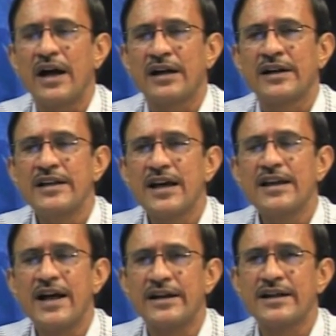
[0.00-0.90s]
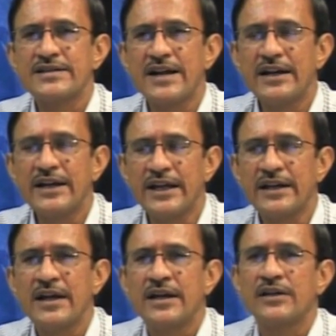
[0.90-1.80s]
clearly understanding
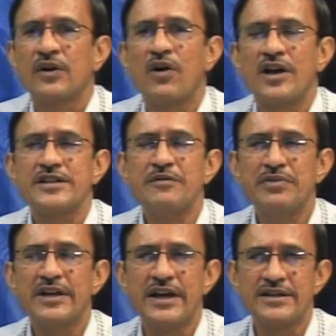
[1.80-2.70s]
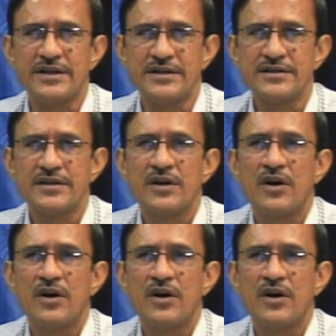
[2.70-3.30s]
the cost implications